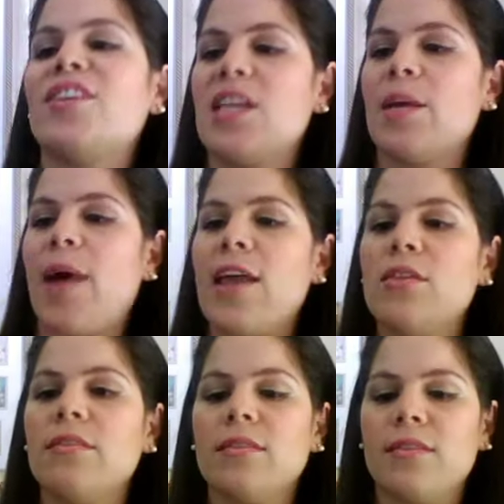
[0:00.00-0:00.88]
on the tip.
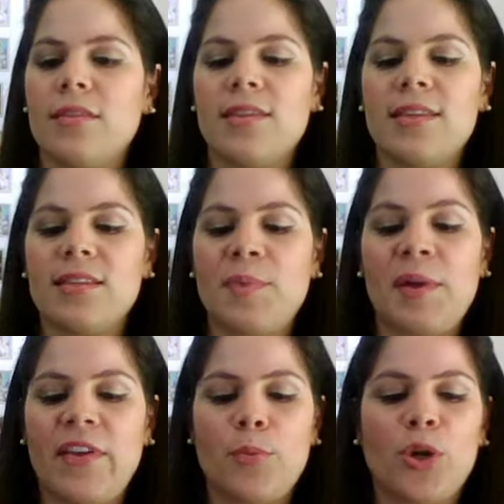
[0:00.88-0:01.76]
This is my
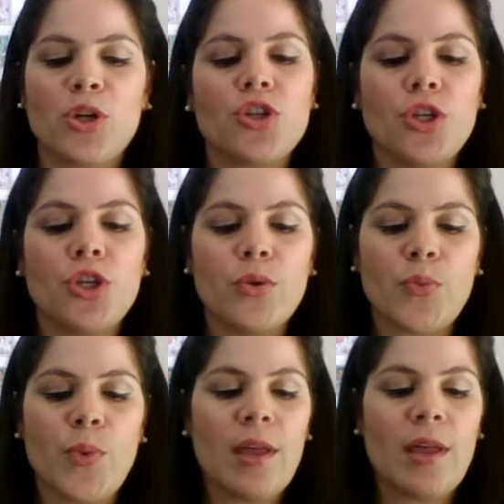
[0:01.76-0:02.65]
favorite brush to
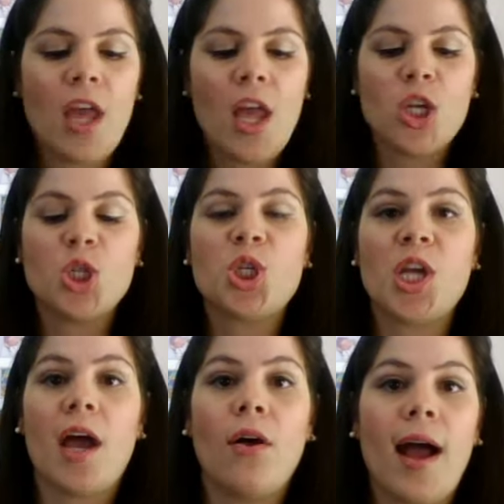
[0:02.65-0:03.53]
use with
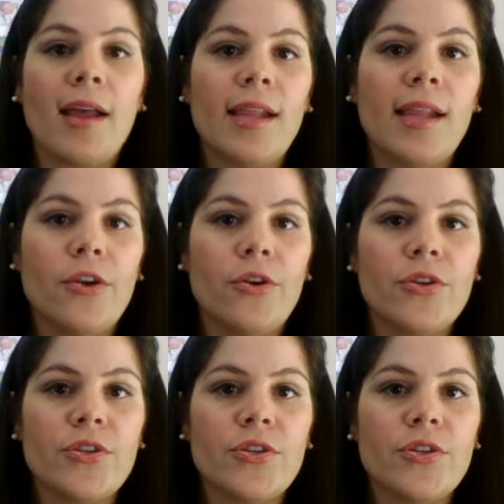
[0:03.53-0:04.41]
gel
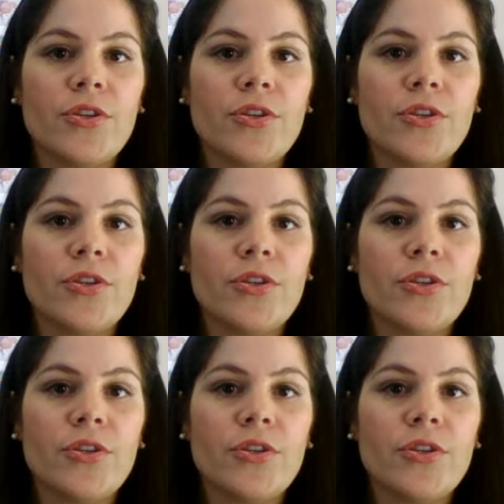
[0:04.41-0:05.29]
eyeliners. I find that
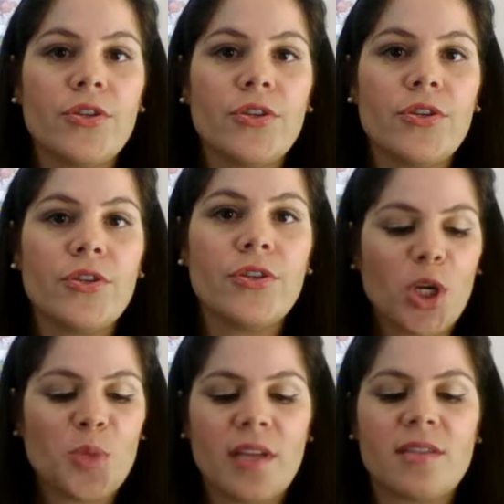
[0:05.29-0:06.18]
that's the easiest
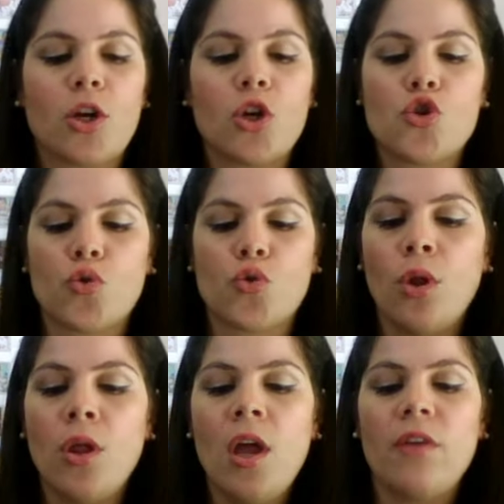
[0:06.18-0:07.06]
brush because the
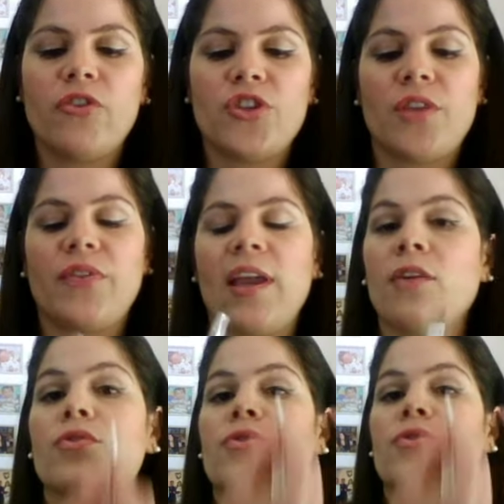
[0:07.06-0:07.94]
control, first off, the
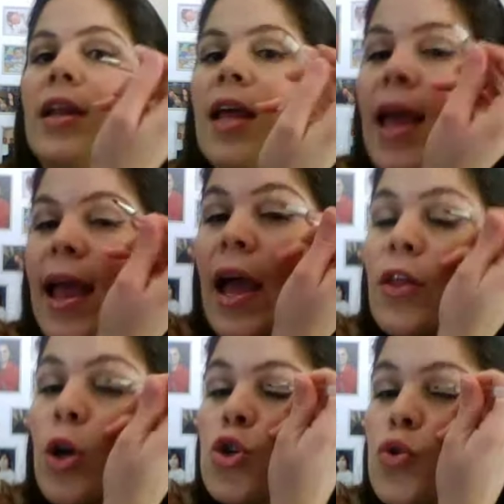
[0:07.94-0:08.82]
handle's great,
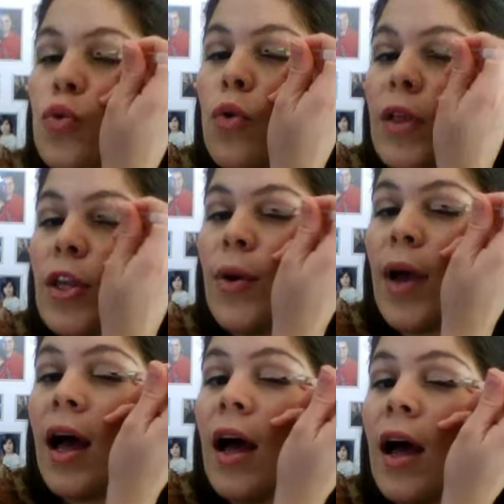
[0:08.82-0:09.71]
and the control that you
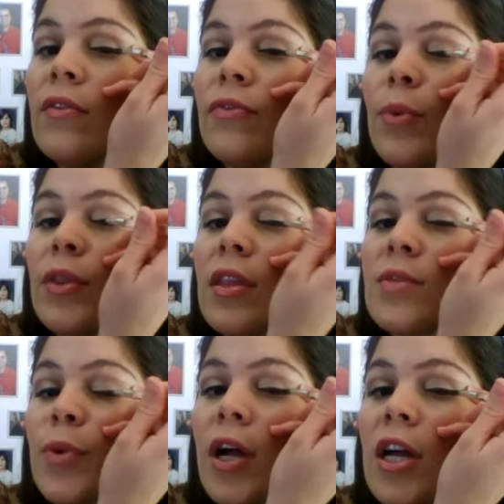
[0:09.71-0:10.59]
have with
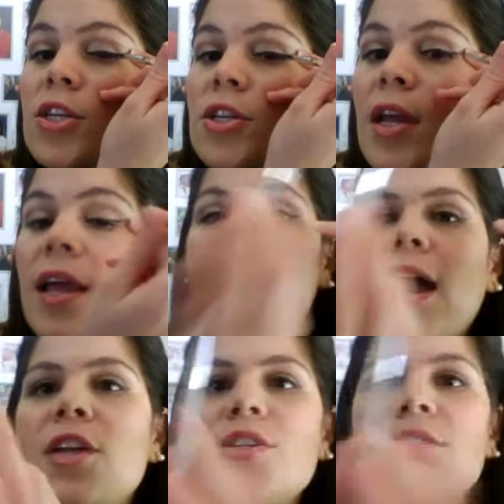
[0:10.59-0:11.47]
this brush,
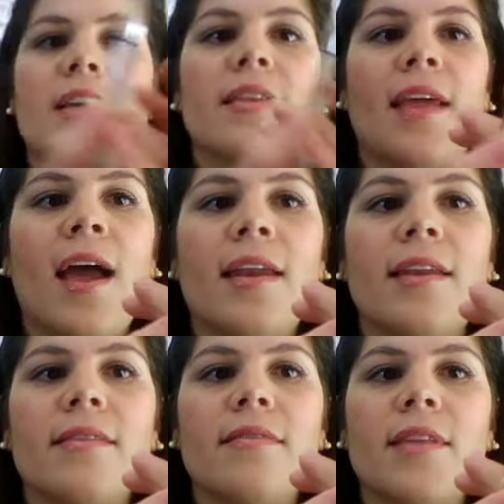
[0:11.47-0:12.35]
I just think
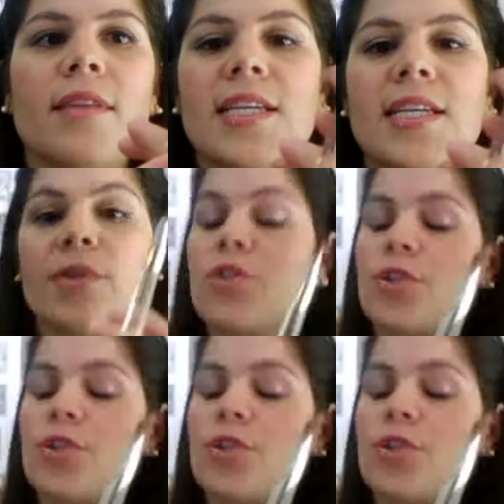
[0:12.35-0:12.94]
that the tip,